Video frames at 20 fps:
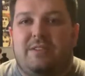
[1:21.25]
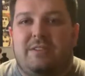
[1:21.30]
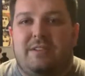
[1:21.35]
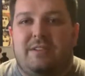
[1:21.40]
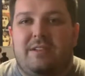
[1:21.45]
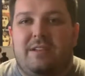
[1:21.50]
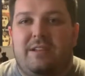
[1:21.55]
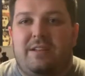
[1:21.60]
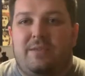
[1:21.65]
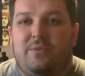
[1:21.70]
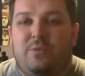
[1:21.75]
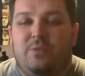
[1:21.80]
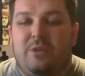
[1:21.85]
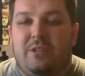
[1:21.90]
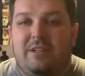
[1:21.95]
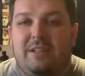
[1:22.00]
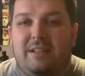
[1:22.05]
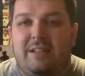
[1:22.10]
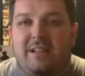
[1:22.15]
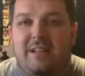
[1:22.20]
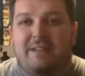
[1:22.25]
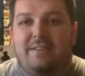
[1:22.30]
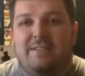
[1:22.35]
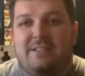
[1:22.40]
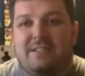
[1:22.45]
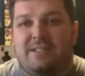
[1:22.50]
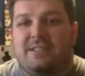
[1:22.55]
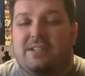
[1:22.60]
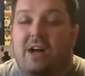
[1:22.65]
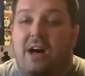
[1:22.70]
he really loves
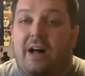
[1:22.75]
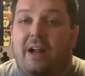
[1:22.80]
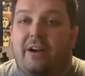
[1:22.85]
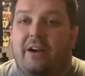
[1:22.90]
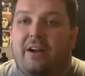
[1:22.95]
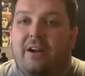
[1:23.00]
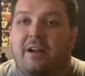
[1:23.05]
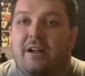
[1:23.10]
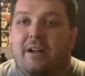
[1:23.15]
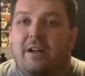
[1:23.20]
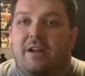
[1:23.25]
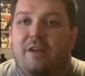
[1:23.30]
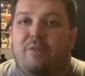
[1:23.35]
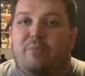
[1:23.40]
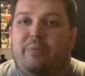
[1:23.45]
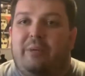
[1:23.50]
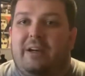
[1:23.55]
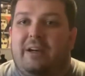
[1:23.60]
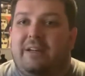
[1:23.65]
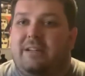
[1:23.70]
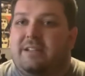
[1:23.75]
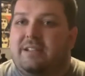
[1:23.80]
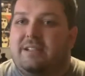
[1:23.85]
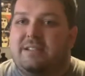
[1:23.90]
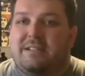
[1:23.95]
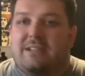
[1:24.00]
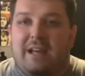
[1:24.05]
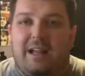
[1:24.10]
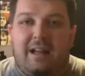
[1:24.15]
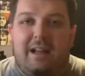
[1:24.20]
his daughter, but
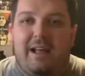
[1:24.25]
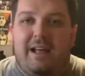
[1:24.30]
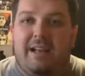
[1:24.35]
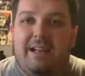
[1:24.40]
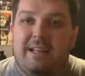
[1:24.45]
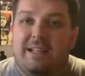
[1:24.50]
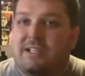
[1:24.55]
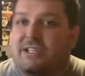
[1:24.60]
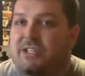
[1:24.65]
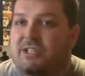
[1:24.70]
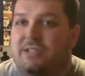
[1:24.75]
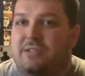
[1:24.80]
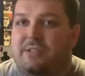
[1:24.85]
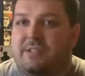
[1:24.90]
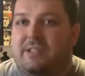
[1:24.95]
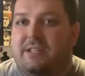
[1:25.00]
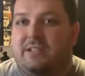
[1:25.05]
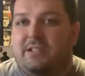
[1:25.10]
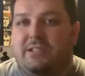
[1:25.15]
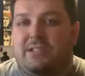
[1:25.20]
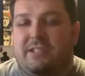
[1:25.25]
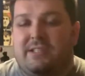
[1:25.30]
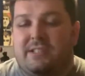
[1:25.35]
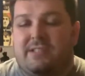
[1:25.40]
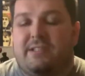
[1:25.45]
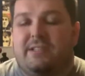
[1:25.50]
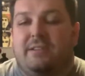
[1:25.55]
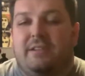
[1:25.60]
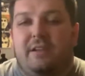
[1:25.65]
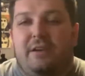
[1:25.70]
he's got a lot of issues, and he
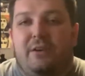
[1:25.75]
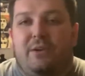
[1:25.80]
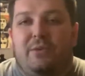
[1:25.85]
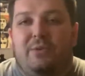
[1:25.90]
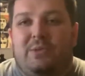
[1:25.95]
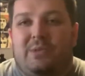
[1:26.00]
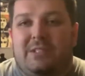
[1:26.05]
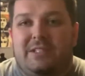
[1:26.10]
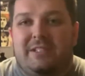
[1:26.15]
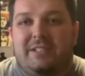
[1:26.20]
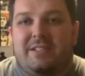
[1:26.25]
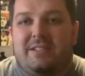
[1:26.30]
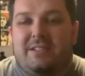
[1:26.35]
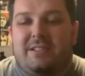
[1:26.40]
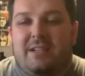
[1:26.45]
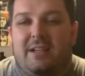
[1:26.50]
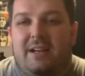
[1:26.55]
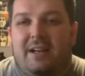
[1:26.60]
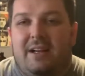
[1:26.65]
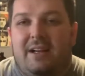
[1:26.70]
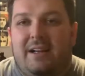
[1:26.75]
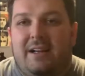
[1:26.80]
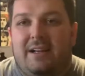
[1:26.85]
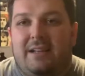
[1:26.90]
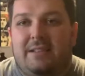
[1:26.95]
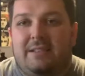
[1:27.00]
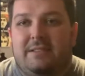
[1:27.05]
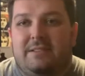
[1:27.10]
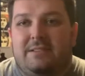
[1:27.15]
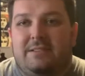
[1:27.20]
just wants
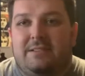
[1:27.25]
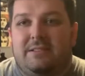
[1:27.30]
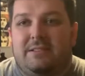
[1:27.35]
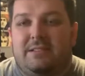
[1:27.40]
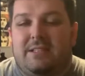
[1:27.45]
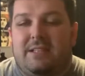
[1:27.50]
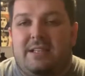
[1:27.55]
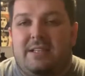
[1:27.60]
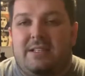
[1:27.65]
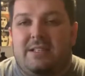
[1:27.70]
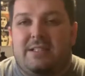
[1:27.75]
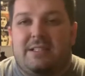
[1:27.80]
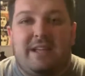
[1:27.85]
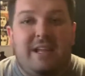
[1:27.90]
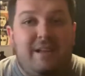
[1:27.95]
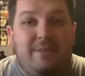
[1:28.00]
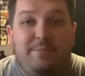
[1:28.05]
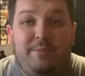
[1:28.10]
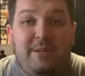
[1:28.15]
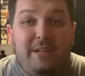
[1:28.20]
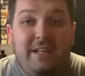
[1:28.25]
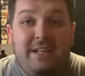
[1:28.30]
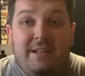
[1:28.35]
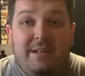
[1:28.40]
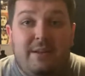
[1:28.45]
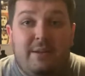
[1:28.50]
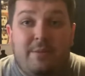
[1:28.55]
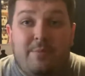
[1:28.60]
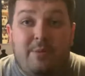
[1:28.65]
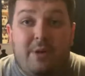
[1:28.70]
uh, he just can't
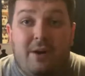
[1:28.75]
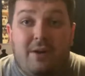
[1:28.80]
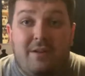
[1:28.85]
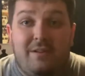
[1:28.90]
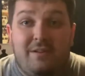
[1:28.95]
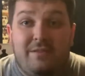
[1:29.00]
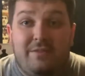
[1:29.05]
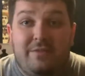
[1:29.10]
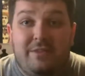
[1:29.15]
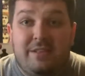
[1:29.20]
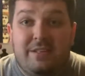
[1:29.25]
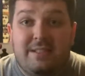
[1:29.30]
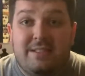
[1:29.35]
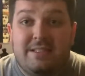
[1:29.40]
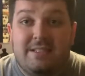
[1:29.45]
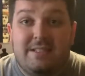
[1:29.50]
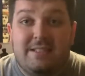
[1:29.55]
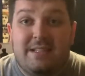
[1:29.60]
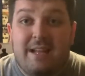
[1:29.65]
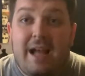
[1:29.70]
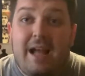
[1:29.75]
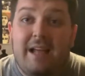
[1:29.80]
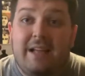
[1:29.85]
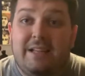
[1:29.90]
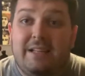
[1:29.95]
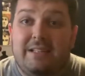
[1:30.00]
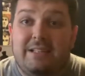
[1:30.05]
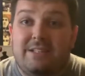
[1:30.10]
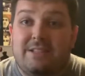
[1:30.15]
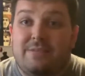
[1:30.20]
be a part of uh,
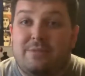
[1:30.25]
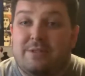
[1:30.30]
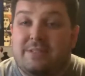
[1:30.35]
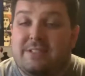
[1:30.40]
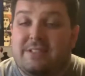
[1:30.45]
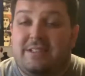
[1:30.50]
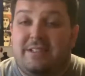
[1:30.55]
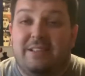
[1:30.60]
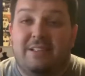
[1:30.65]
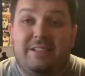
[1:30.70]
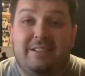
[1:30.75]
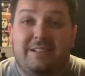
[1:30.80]
society. He just wants to